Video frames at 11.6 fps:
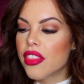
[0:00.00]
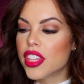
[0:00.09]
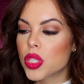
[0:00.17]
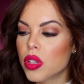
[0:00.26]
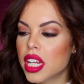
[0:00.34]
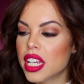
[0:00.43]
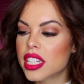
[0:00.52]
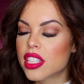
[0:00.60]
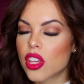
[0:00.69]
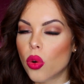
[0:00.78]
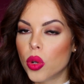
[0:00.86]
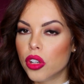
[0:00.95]
This one
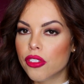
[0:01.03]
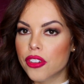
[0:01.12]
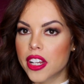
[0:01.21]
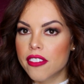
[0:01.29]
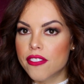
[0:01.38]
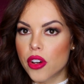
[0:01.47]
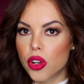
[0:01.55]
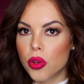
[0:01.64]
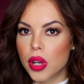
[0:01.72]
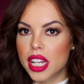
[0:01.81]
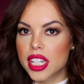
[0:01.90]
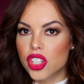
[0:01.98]
is the oil-free
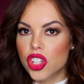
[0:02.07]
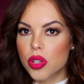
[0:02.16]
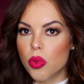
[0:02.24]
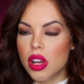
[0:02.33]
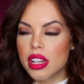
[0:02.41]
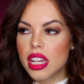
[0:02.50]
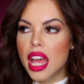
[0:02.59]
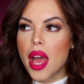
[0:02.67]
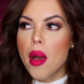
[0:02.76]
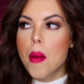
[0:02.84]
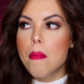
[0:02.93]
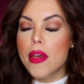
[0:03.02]
photo edition one,
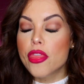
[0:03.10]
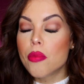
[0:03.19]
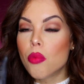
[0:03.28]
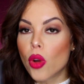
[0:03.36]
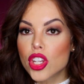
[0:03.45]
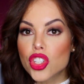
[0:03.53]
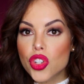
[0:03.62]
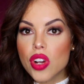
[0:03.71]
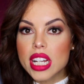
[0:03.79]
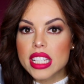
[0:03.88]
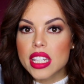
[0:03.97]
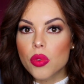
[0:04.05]
but the
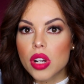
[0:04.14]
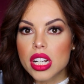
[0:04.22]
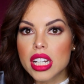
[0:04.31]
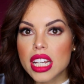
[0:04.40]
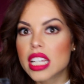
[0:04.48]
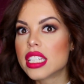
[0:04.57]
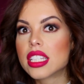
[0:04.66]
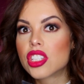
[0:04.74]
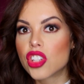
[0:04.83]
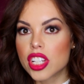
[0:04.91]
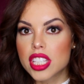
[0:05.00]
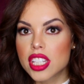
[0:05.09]
moisturizing one is
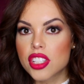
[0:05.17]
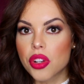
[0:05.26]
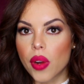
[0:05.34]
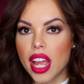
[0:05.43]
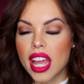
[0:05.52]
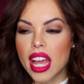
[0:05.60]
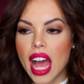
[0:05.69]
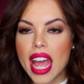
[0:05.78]
just as great.